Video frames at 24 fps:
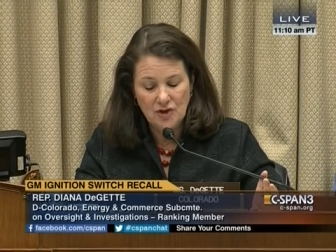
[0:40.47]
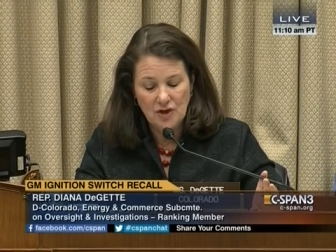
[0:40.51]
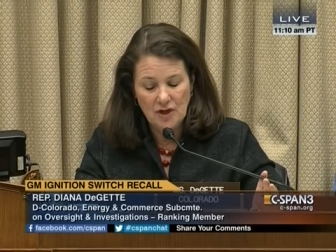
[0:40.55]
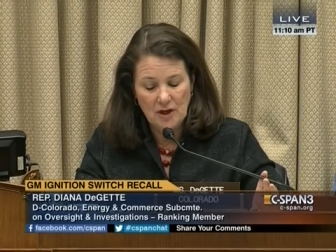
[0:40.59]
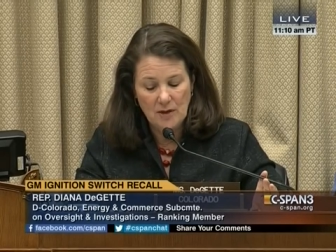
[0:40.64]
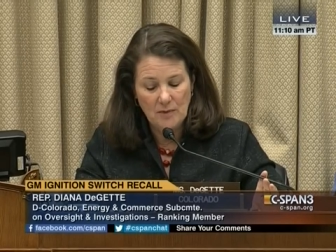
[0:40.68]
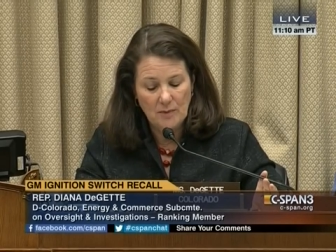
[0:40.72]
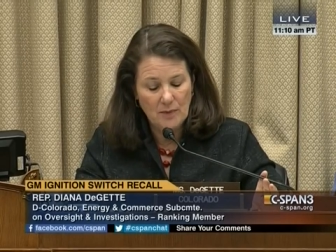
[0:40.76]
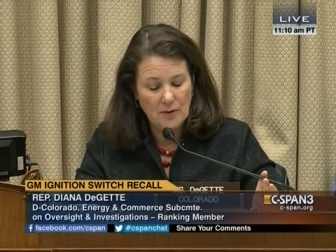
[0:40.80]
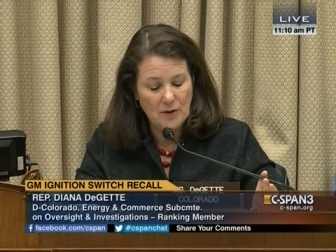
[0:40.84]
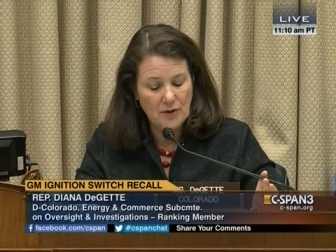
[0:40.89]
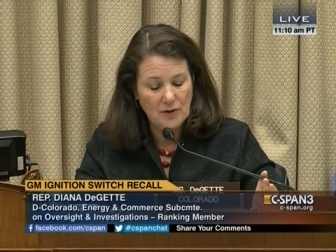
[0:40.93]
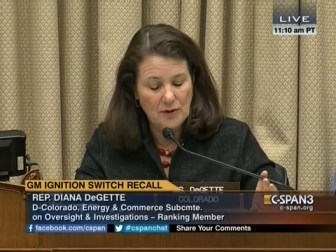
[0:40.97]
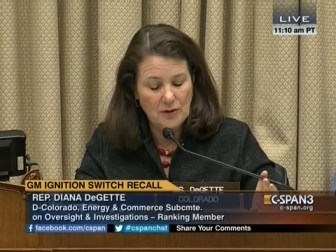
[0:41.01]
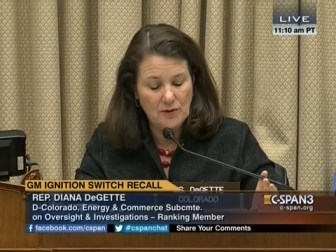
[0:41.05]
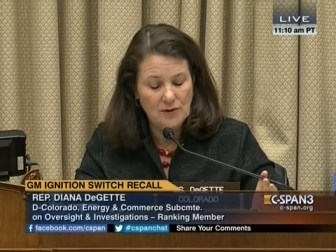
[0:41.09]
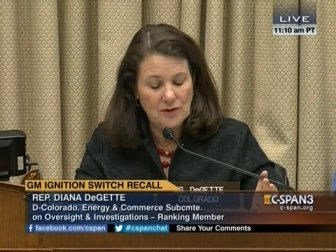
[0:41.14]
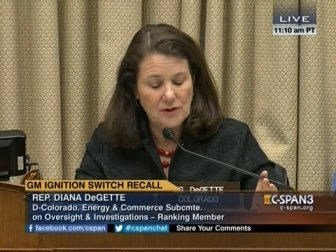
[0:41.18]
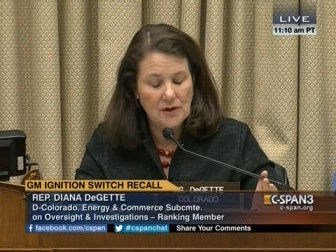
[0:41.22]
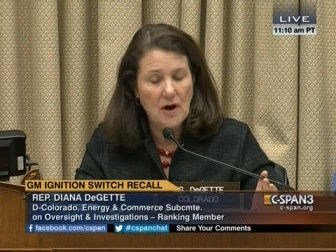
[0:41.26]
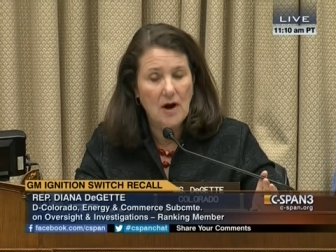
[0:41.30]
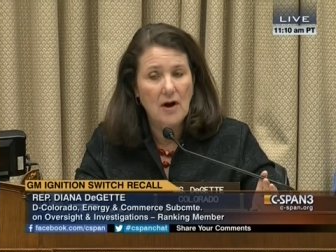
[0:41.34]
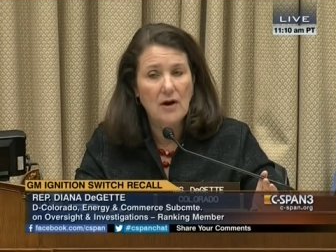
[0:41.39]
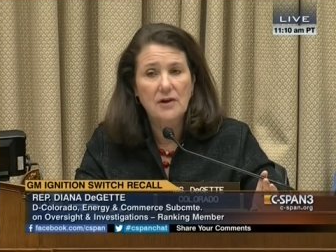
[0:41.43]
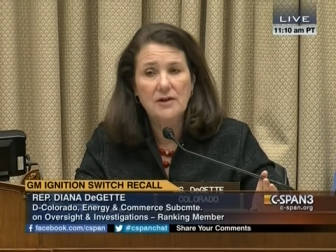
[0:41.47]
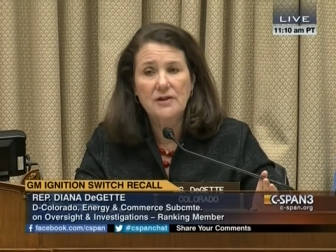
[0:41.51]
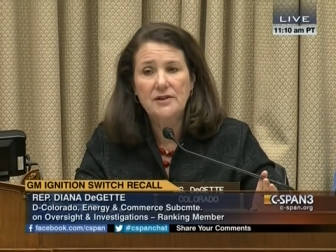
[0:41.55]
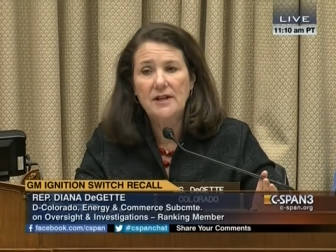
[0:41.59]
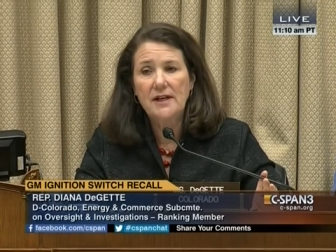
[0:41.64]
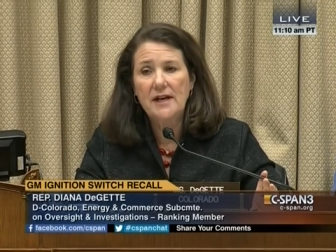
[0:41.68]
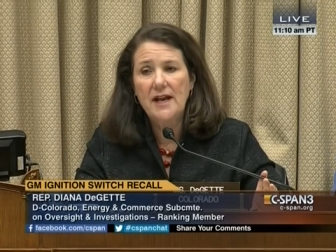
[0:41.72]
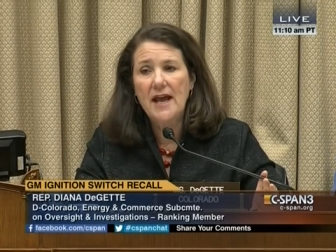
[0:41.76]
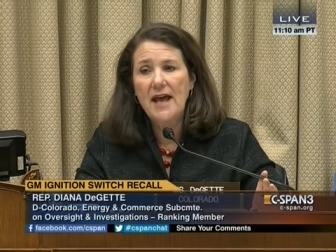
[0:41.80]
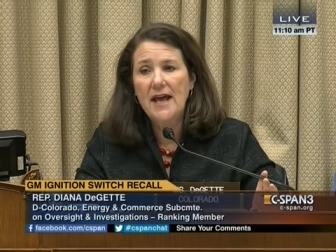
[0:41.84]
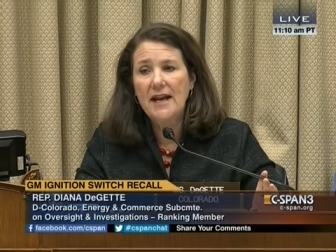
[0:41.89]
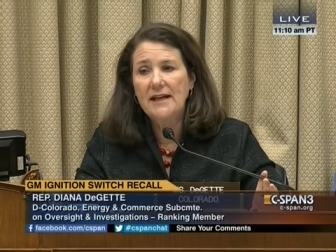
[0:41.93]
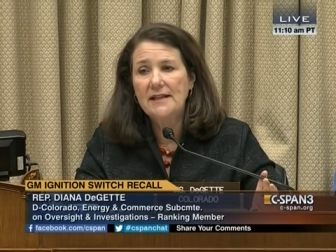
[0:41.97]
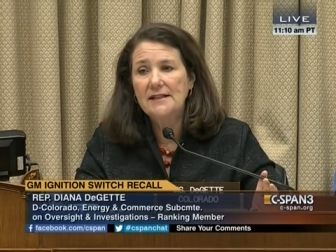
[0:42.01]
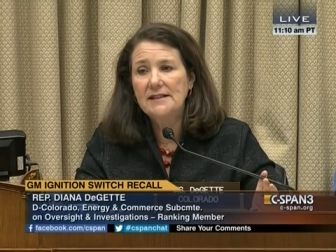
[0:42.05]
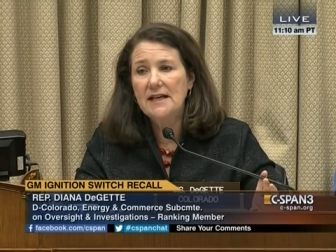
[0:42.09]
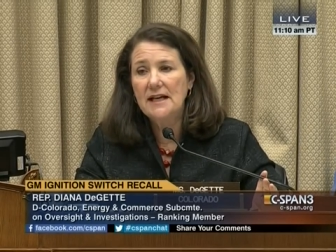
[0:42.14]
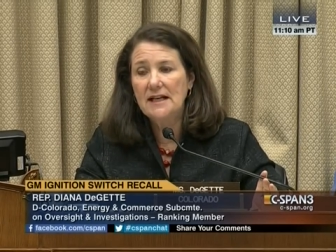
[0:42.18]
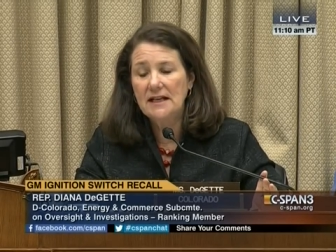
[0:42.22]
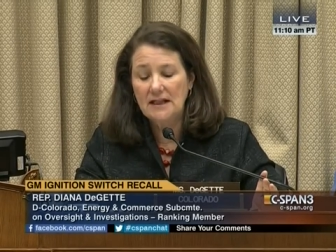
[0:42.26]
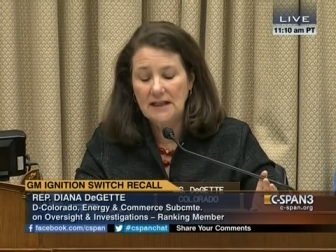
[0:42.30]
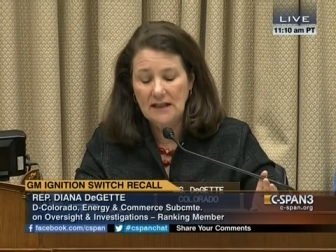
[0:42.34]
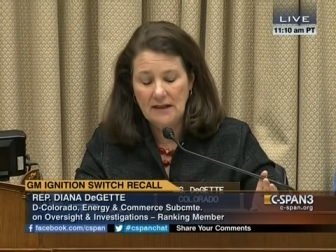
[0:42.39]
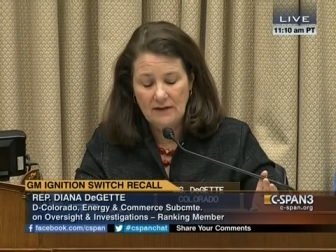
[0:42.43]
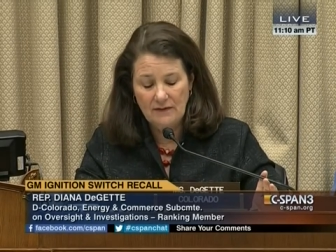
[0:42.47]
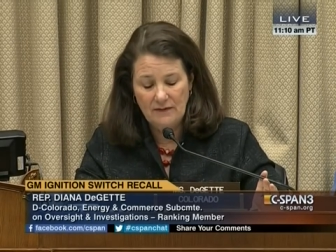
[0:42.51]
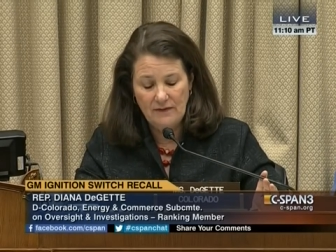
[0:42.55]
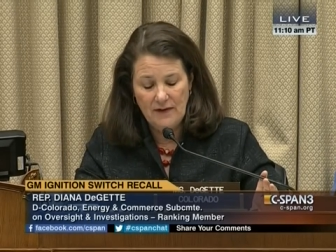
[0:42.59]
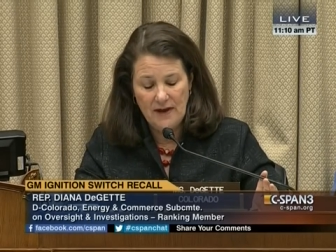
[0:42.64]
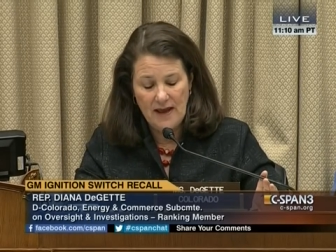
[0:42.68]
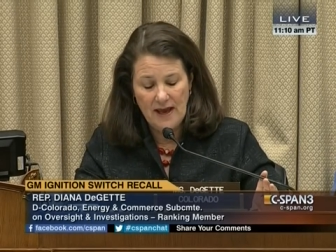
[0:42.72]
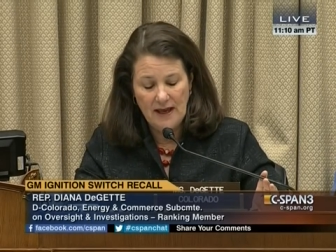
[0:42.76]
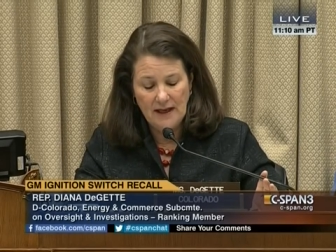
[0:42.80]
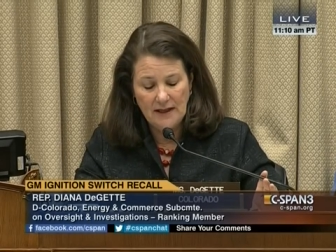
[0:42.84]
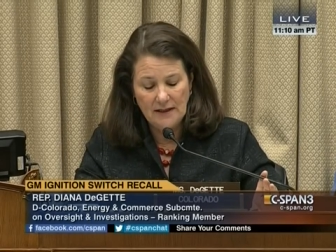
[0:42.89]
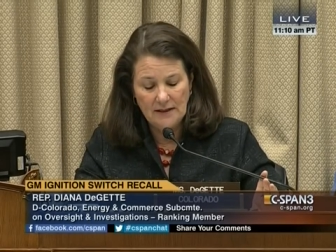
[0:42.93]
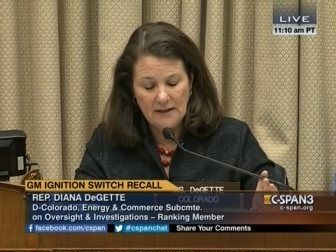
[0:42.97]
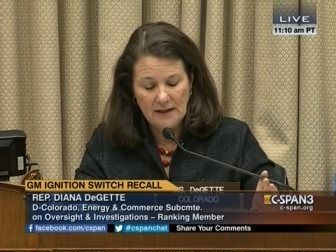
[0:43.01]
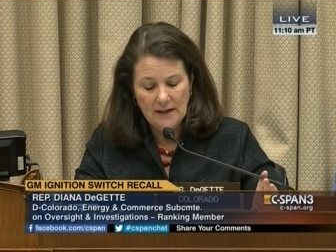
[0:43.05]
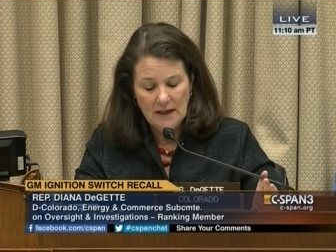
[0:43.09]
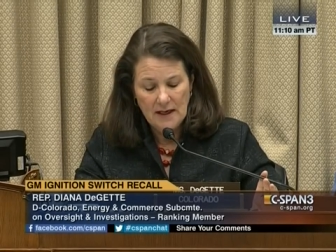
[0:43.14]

GM produced cars that had a deadly effect.